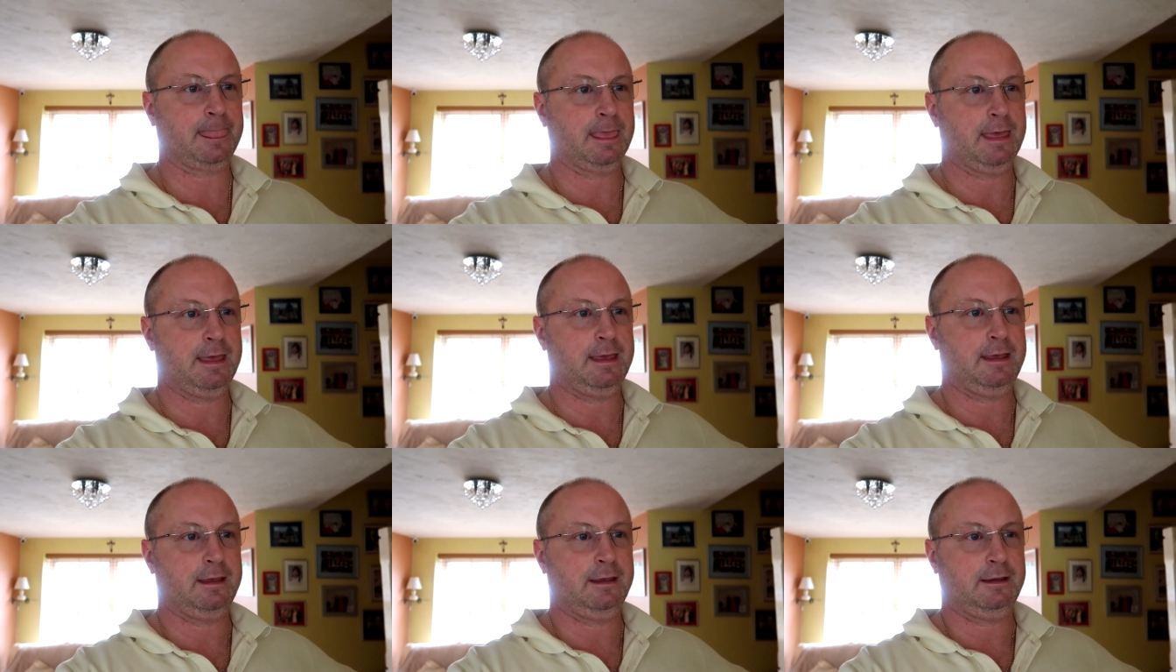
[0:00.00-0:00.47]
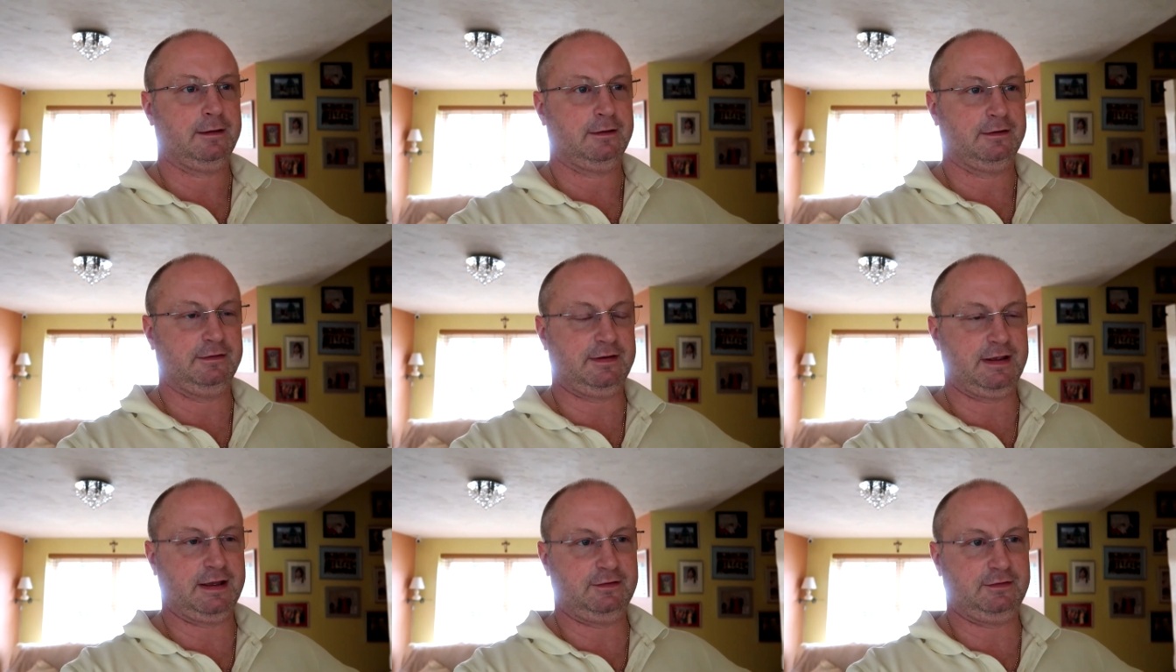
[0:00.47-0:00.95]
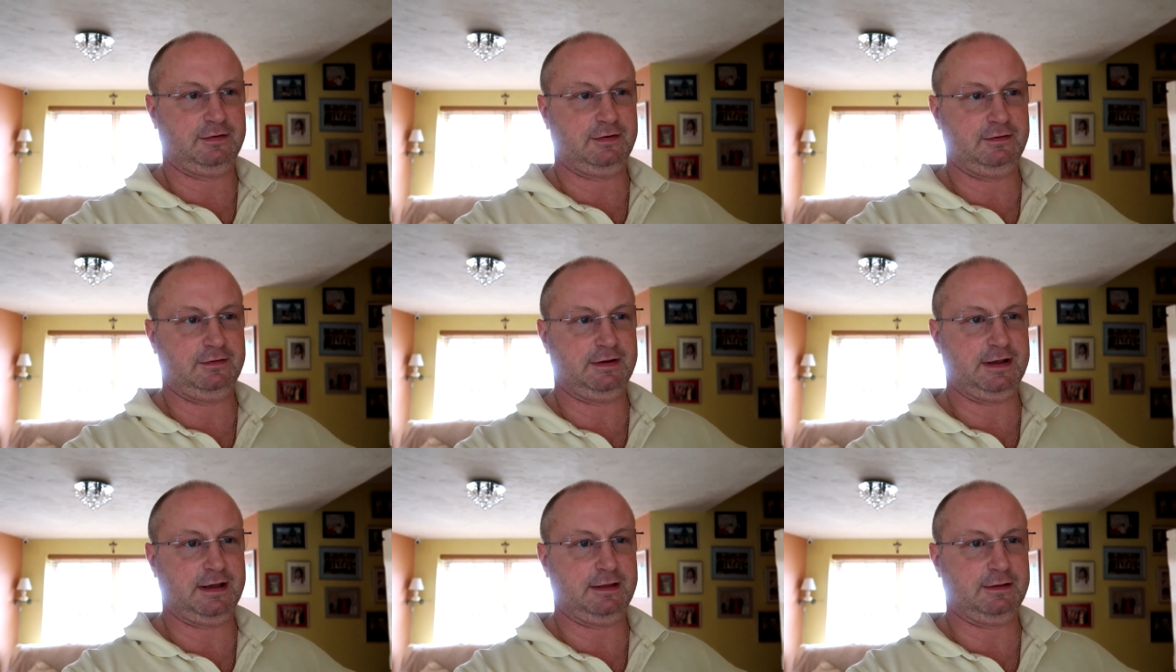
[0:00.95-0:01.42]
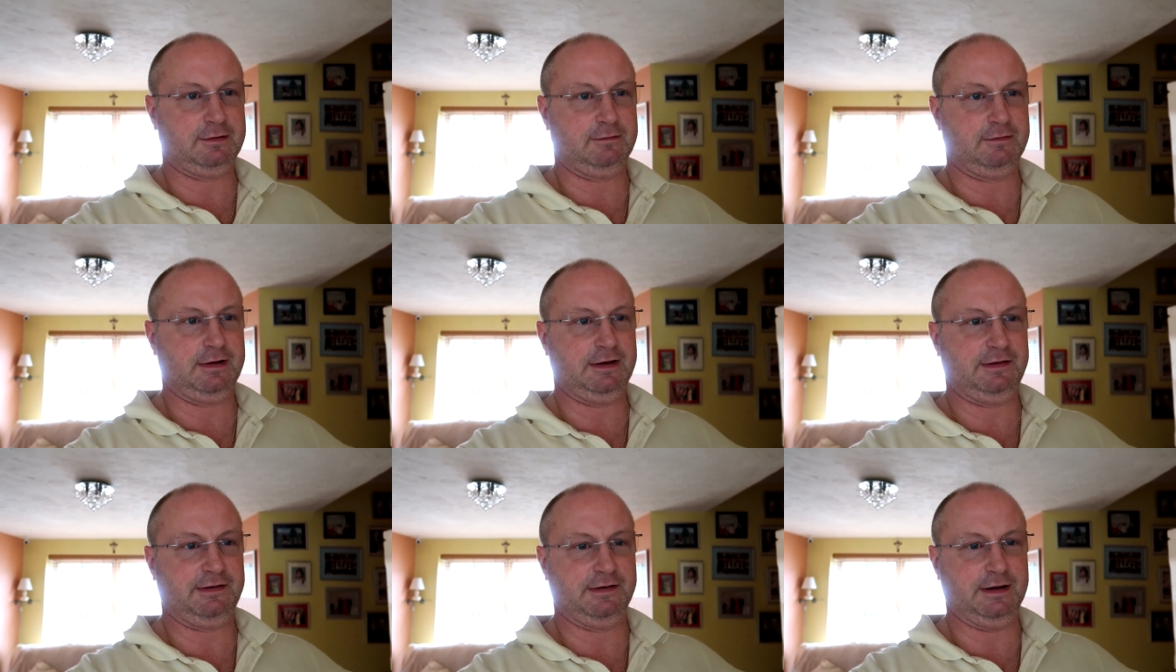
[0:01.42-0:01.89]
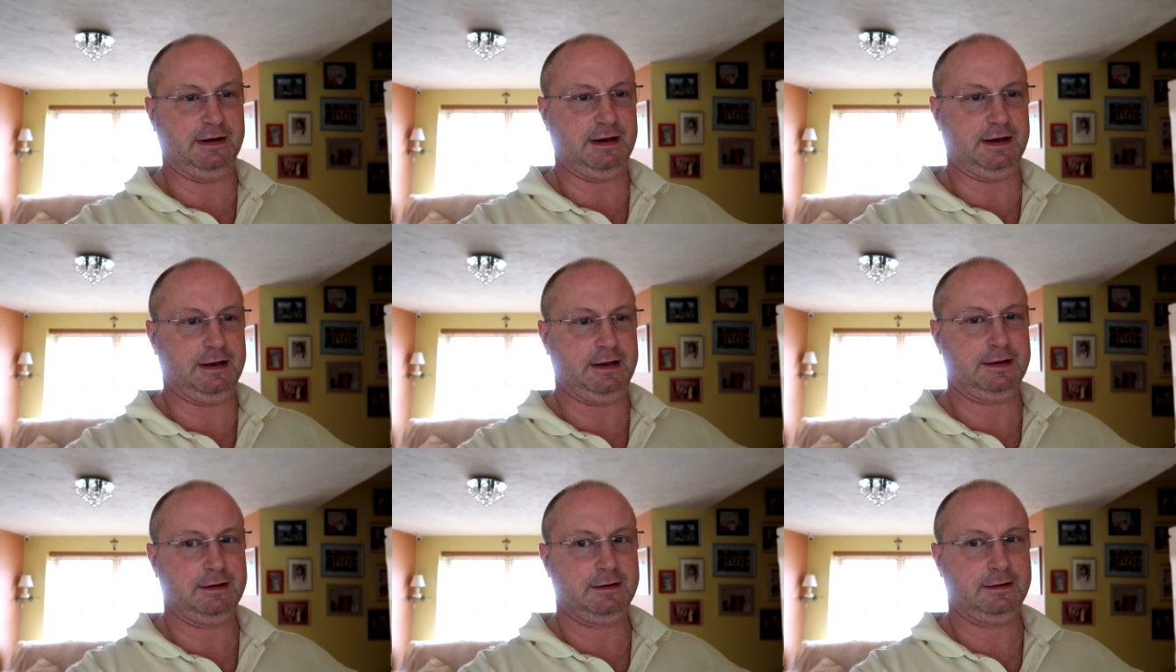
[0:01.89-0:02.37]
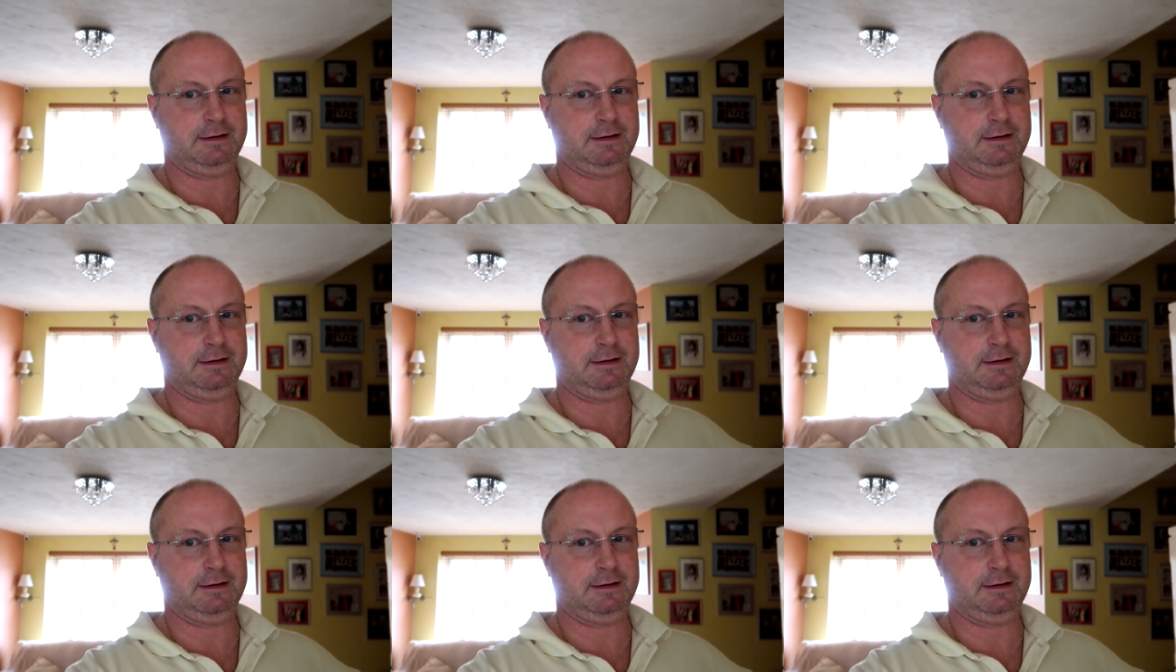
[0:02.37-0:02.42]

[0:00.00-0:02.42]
Because hmm, mm, he yeah. had two together recently.